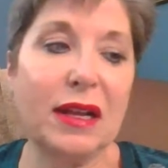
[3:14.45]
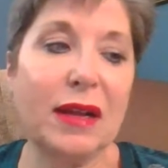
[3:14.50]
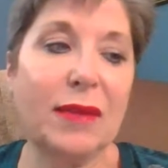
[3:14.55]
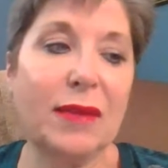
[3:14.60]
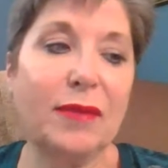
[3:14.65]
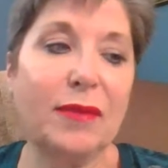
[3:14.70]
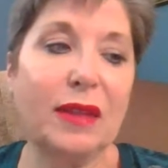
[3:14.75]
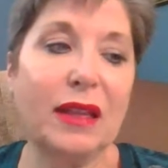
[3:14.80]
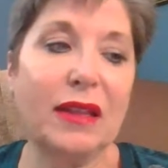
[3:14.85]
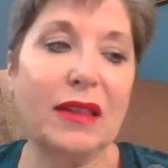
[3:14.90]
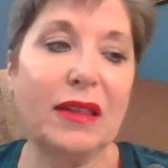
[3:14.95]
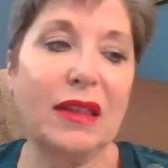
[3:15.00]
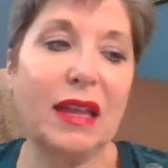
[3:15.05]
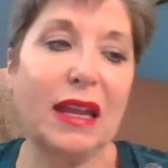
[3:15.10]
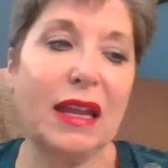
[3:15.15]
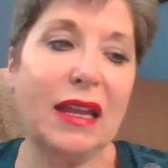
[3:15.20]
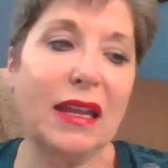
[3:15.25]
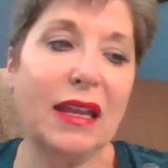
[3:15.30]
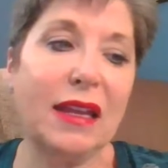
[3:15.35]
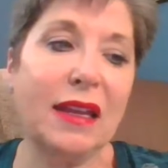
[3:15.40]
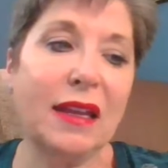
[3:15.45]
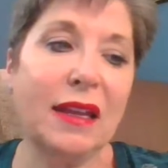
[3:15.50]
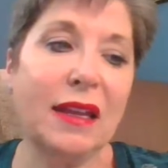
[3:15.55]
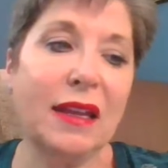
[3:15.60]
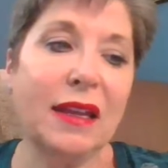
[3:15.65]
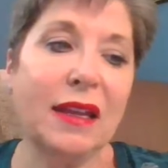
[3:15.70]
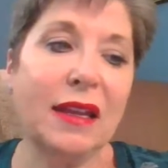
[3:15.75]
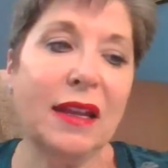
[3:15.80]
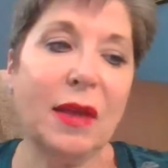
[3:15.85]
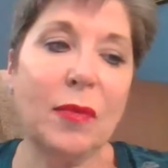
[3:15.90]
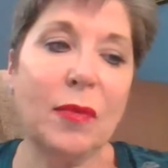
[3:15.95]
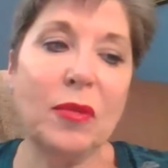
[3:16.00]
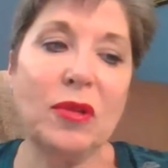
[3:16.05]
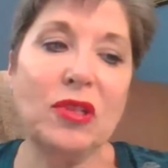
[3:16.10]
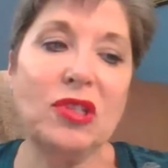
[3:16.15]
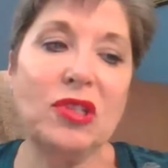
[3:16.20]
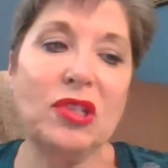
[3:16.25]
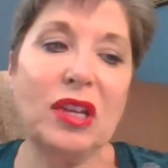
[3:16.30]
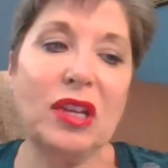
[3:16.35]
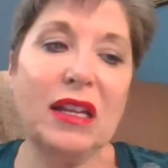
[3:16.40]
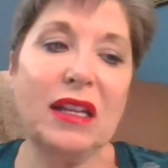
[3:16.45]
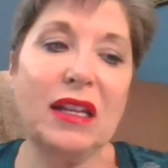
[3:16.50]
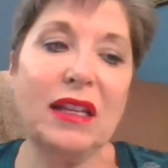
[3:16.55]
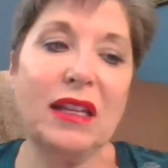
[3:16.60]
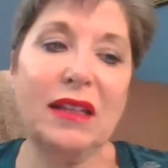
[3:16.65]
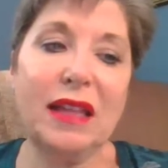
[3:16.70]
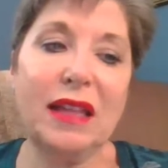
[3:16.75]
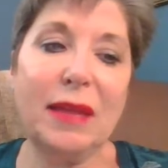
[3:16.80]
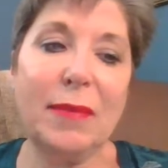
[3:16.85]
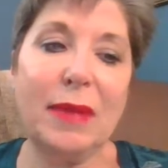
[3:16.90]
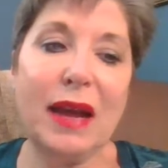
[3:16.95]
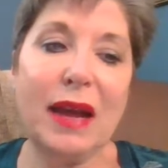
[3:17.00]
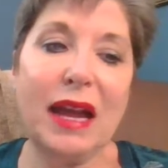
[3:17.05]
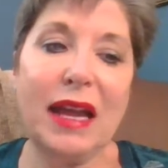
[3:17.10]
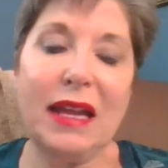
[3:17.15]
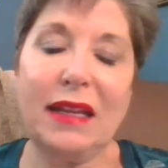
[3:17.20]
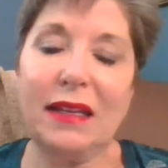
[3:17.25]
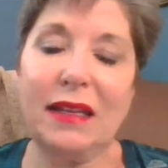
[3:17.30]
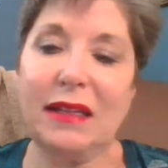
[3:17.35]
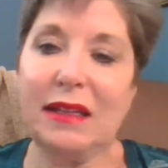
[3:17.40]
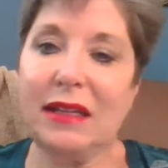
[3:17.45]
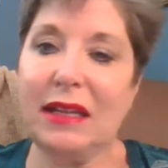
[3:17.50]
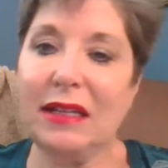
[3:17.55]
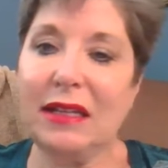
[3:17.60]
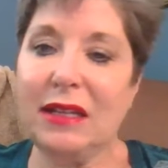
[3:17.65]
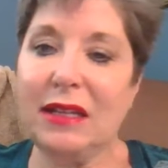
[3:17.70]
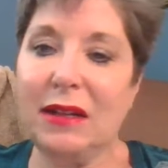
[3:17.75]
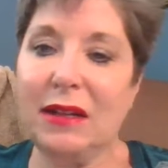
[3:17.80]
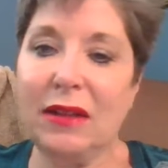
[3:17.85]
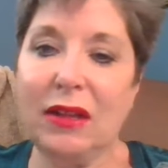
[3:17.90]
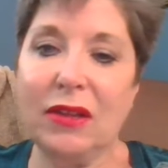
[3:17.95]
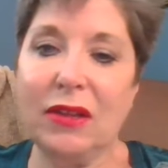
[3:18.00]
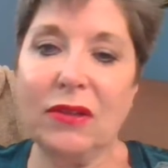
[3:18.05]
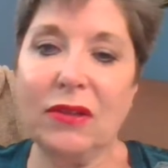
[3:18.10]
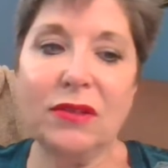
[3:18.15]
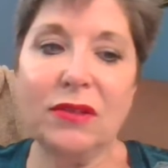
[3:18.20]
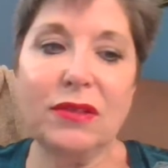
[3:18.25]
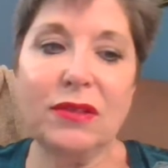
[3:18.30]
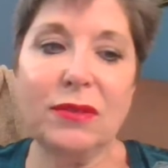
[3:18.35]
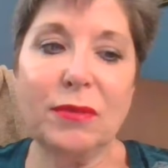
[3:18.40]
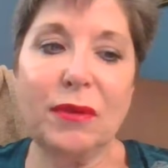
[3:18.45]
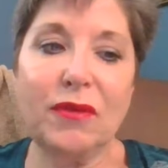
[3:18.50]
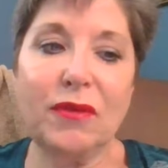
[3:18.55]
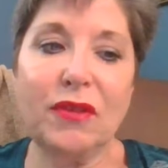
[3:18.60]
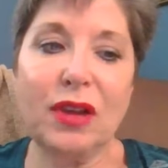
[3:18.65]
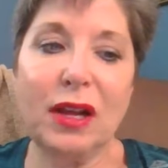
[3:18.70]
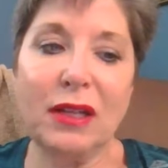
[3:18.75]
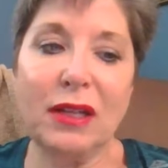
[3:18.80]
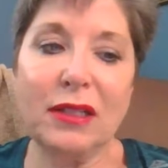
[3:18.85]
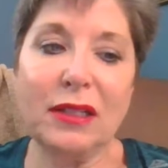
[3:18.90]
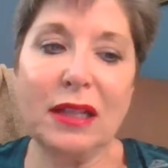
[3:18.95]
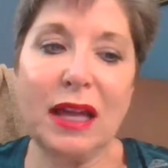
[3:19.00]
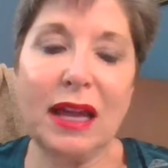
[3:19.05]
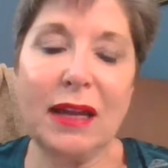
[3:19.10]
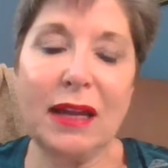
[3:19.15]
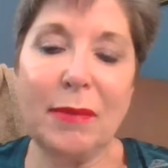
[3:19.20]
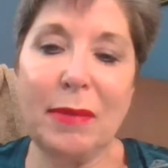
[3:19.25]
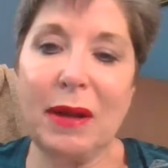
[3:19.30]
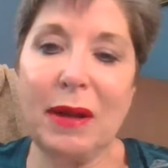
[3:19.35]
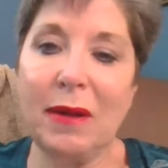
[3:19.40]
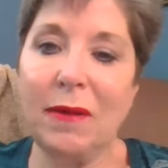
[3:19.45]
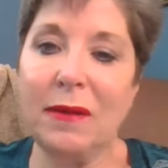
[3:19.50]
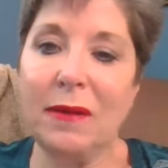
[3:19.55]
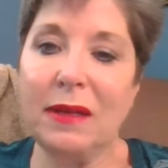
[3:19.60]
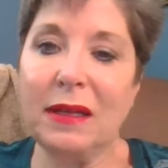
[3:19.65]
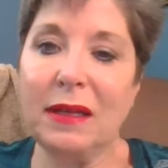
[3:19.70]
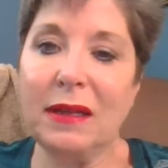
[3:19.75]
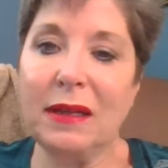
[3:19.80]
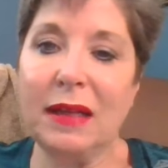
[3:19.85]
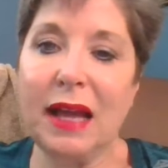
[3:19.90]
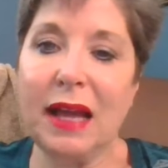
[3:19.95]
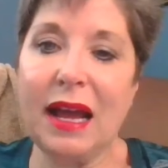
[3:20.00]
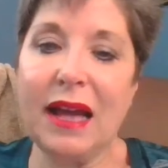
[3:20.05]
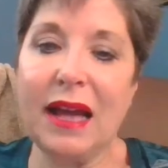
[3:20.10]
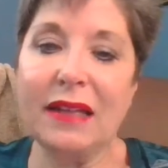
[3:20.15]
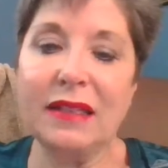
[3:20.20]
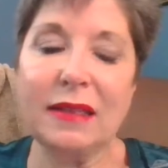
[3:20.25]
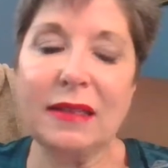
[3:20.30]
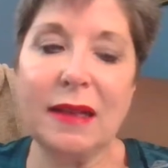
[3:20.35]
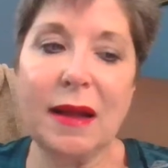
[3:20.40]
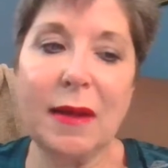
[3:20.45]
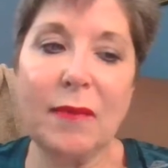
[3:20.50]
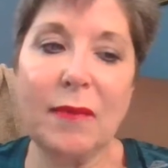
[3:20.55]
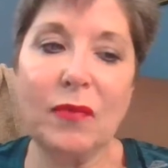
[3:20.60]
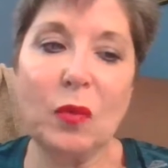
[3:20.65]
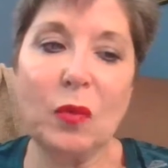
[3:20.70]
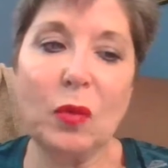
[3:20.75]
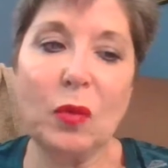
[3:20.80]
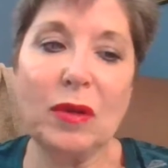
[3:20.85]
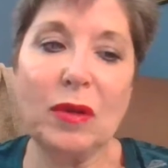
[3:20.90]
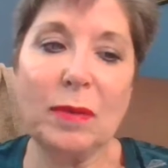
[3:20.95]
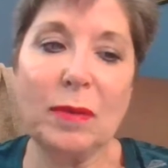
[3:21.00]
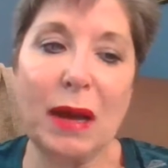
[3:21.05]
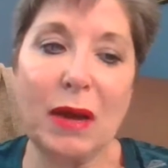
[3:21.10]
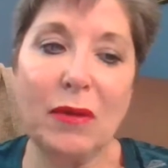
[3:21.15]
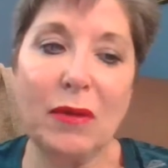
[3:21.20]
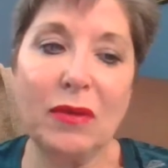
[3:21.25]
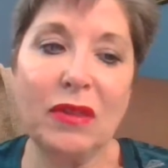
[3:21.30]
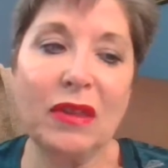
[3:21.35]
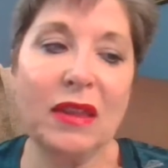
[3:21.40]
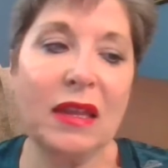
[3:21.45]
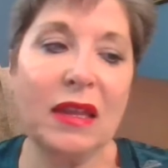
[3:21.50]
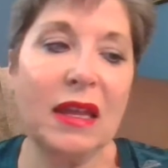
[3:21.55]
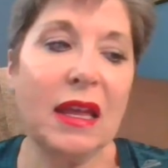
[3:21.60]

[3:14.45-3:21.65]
Then they appreciate it, they buy it, and they tell others. We've talked a lot about in class word of mouth